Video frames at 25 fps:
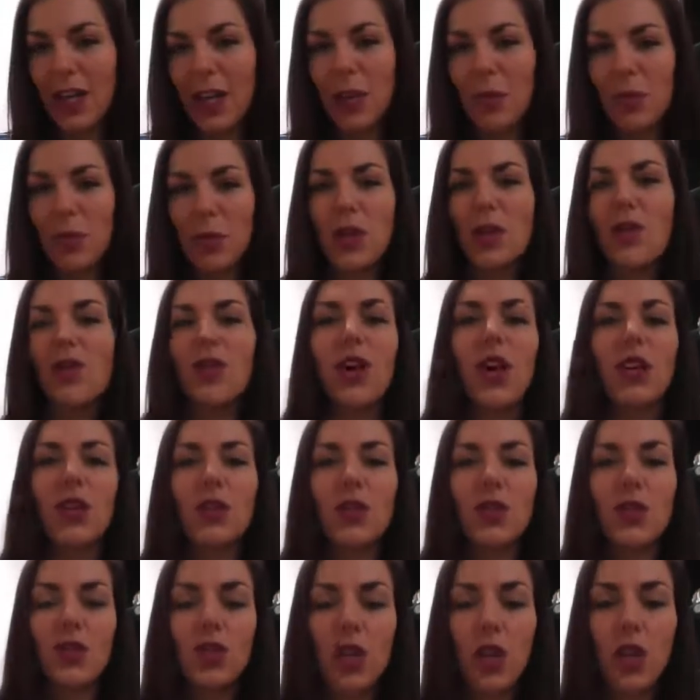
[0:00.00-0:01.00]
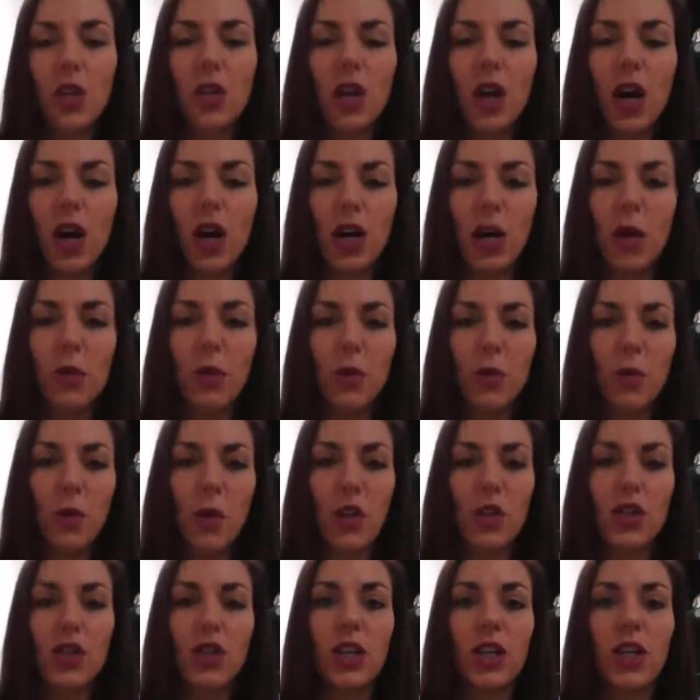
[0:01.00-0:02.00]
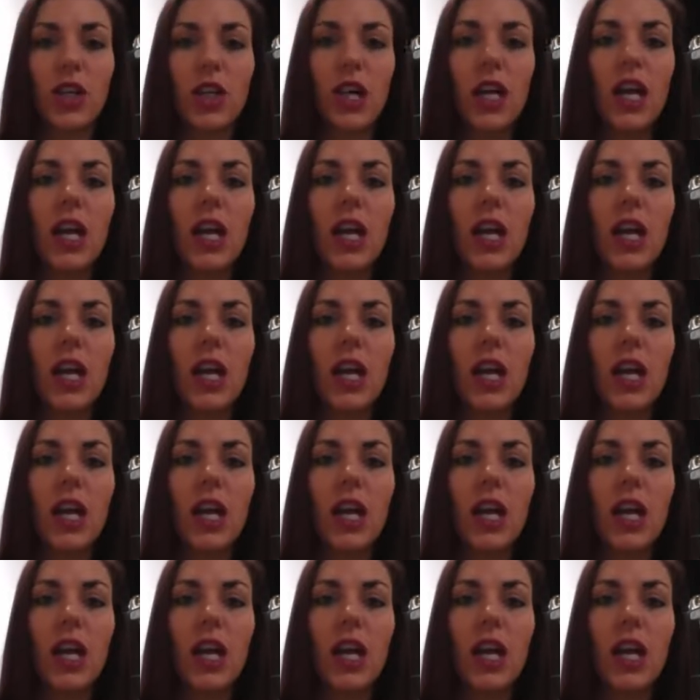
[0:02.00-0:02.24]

but you've got so caught up in watching